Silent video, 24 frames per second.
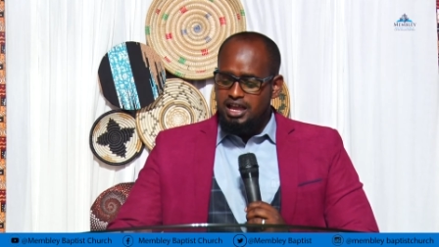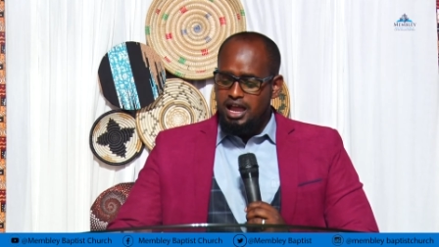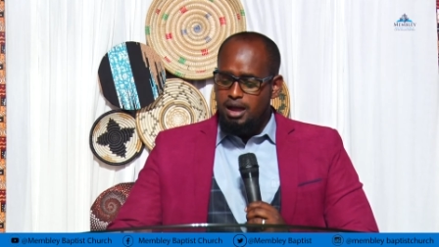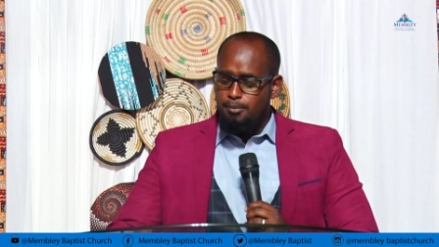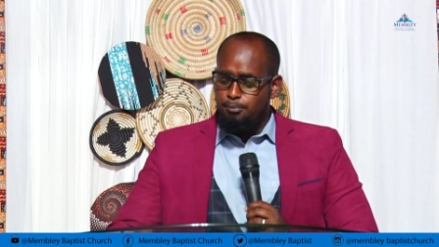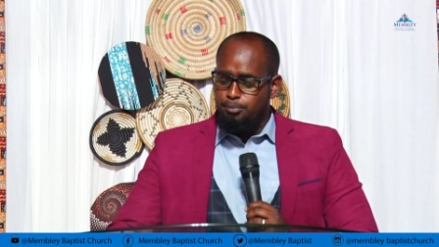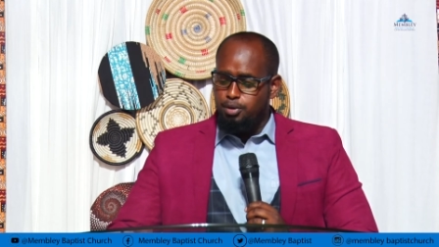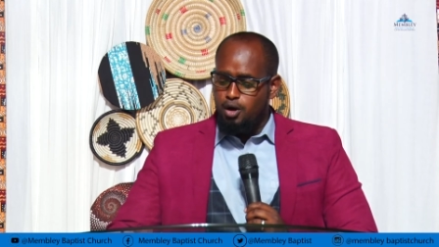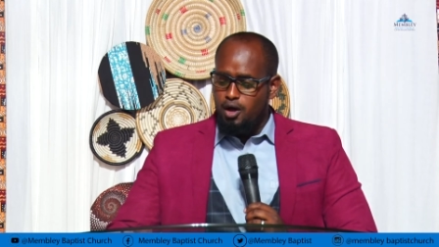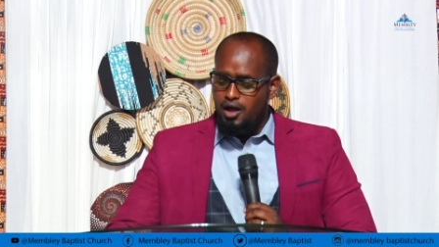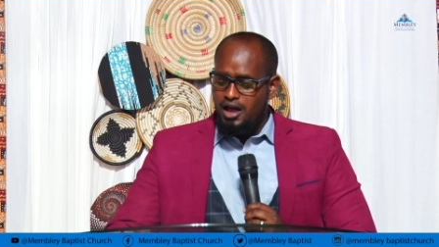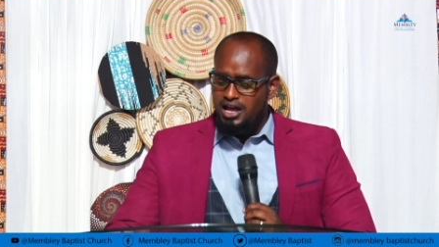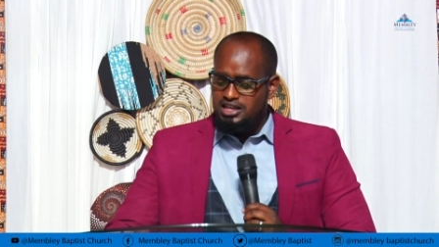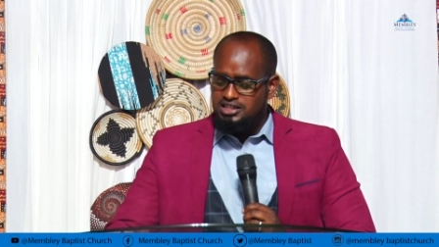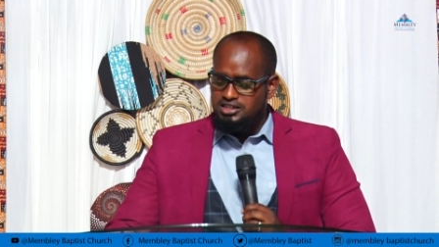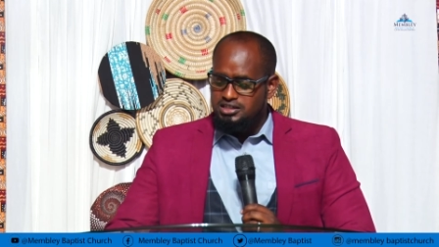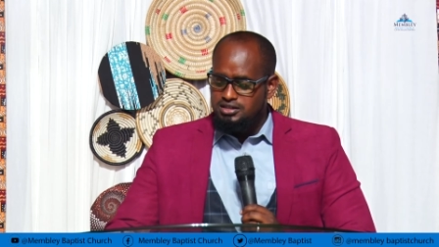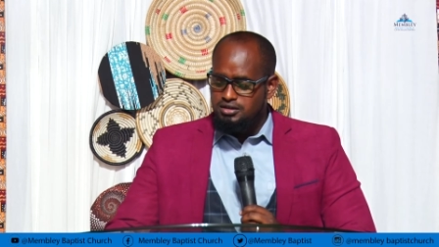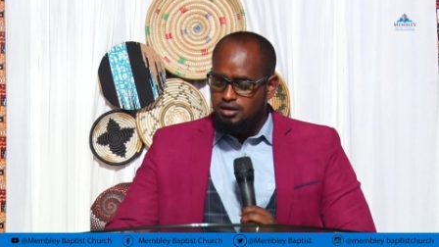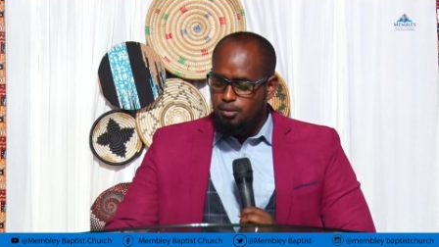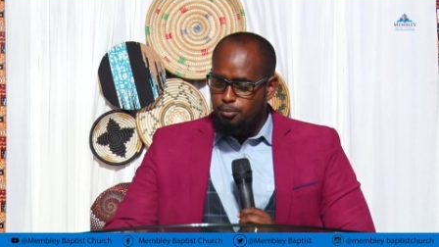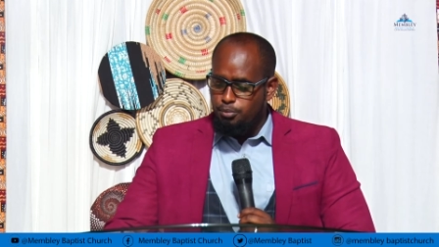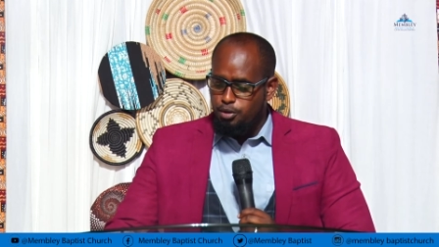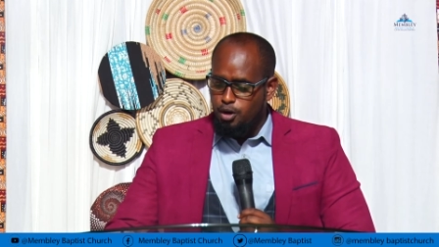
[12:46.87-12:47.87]

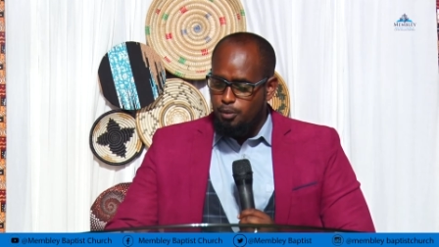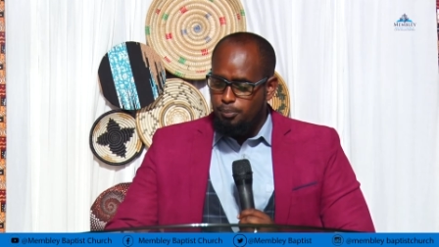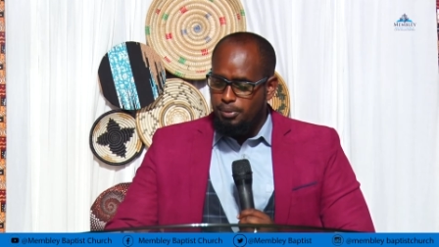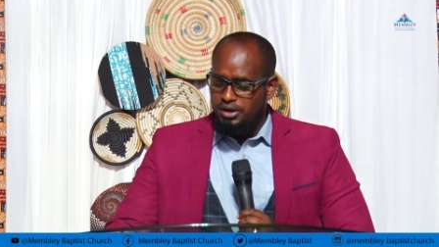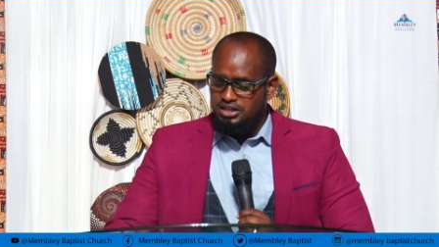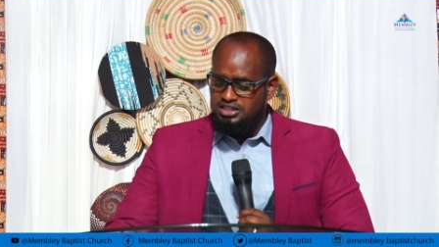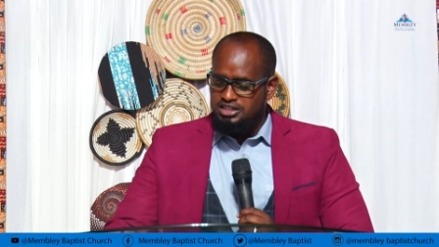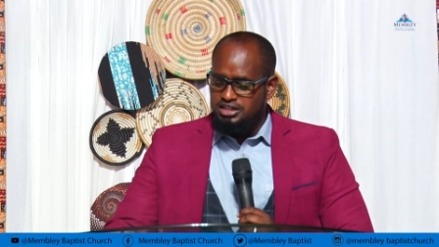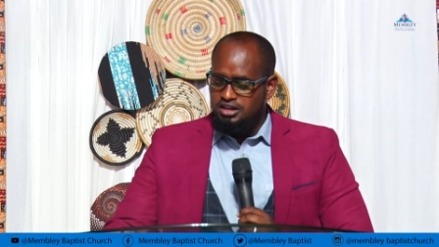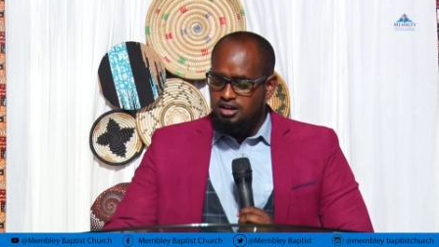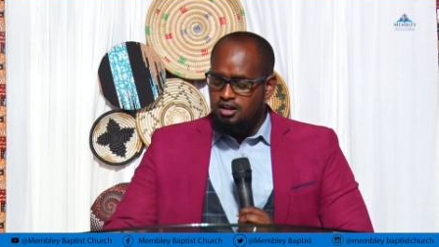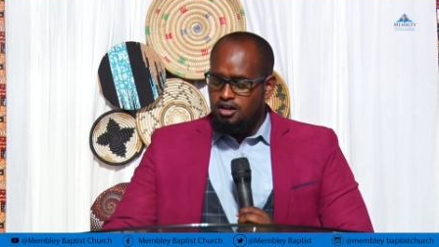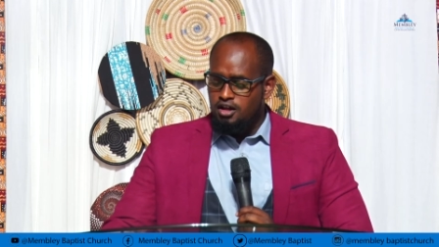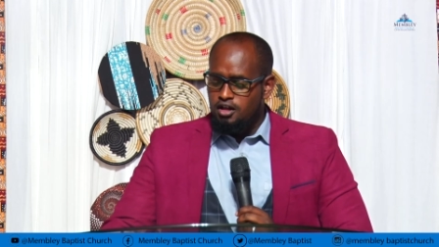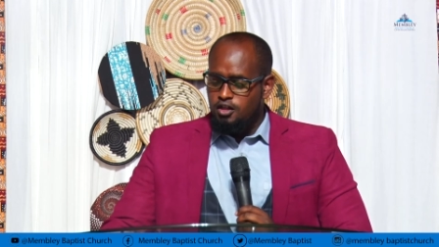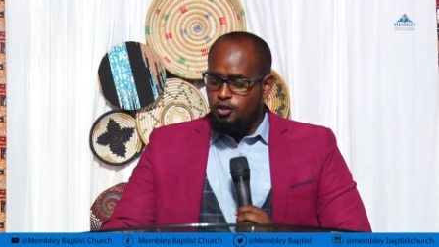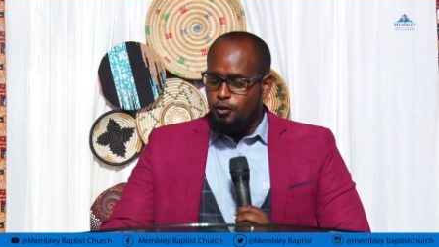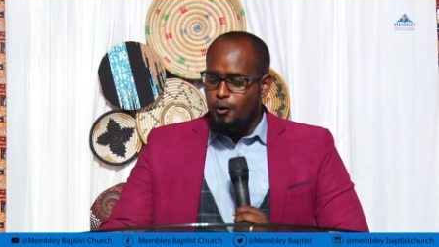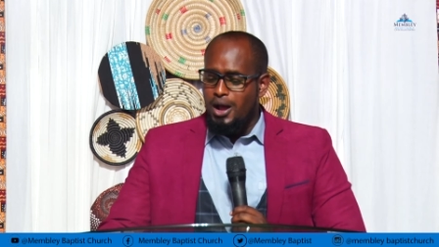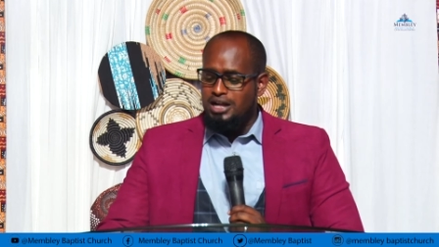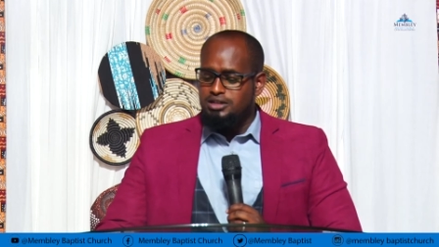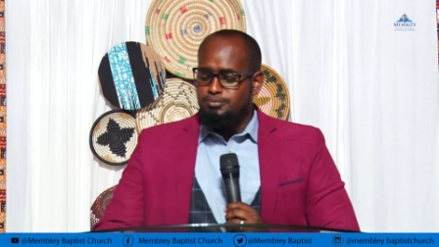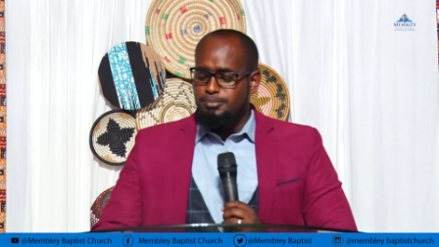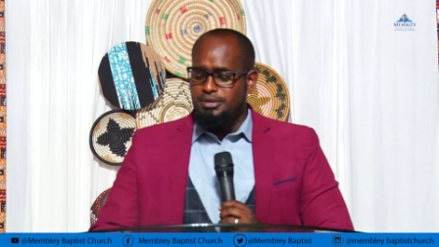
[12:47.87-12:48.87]
employer's property.
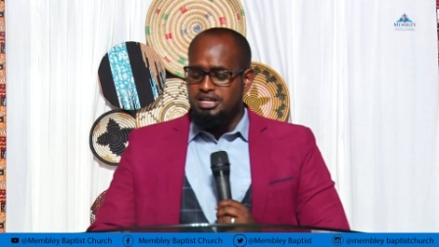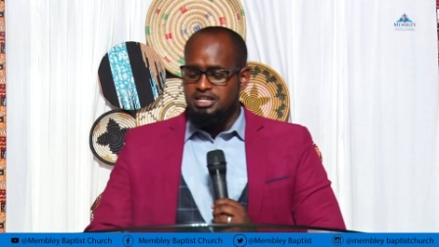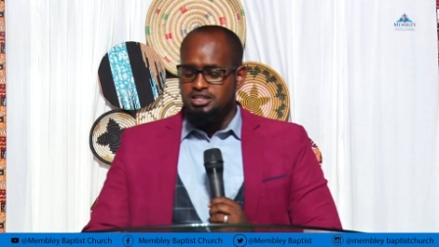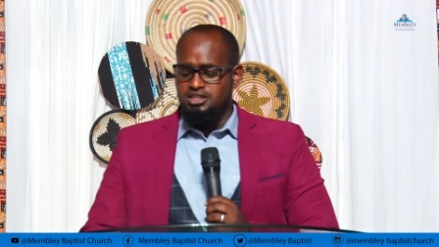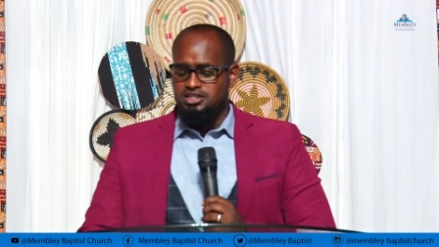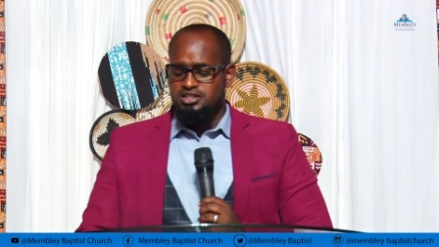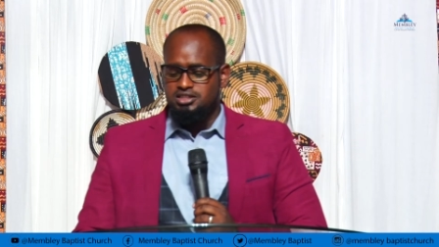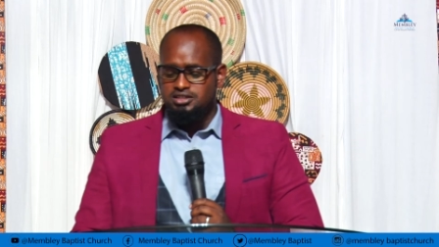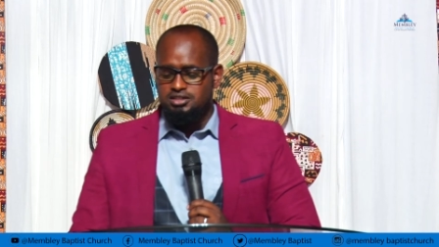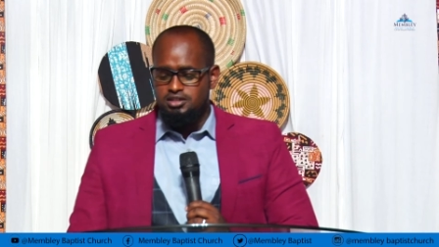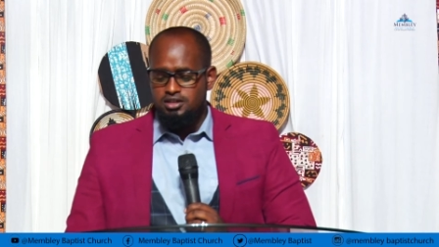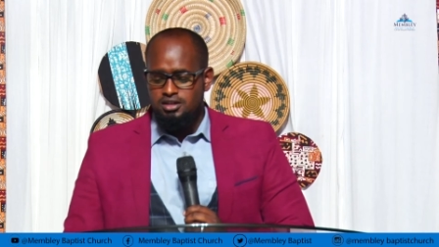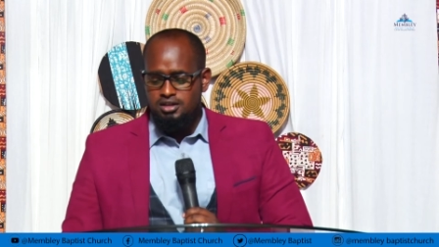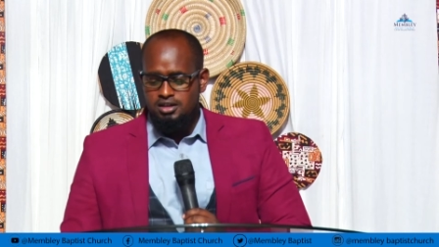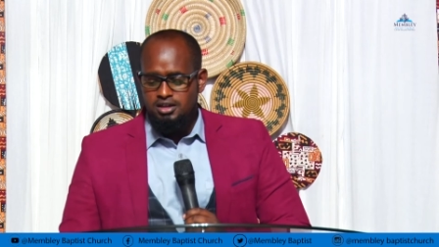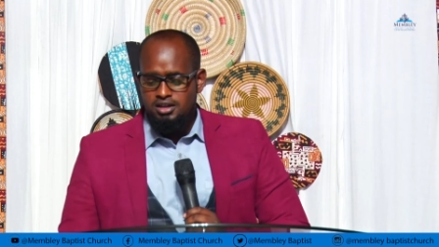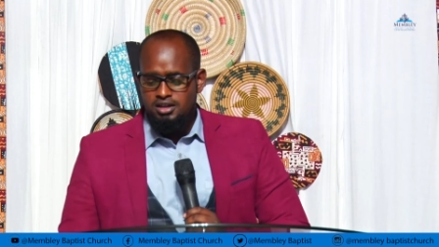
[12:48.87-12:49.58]
Thwart means